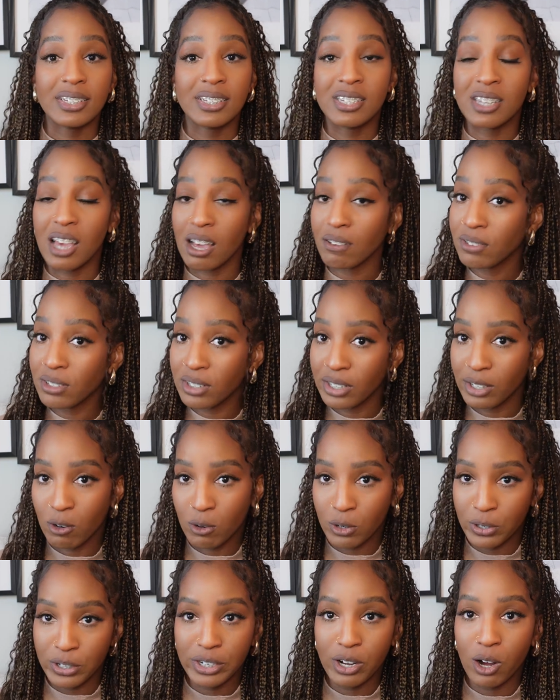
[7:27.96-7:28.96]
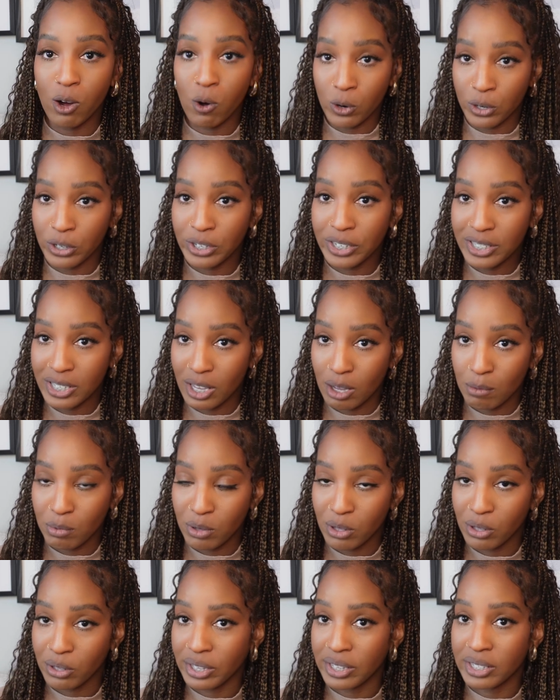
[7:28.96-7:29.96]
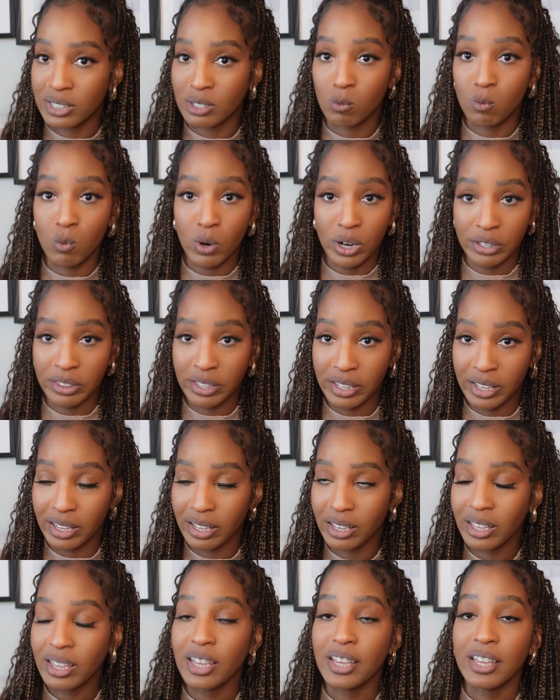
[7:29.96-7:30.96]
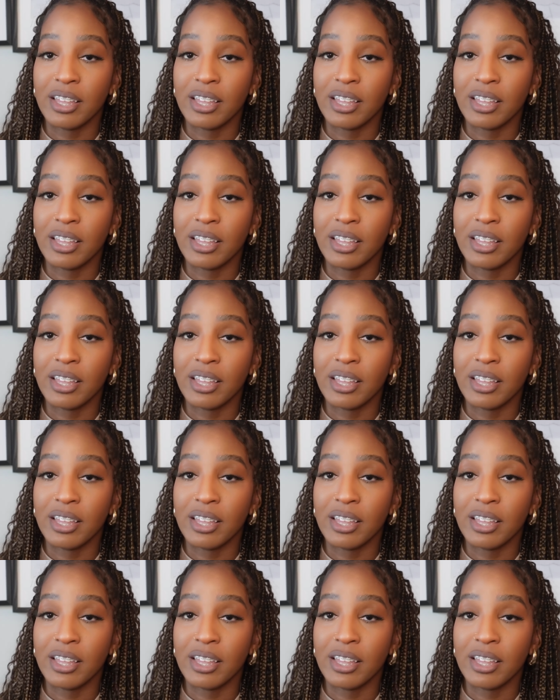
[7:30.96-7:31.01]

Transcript: Definitely order a sample. It's worth it.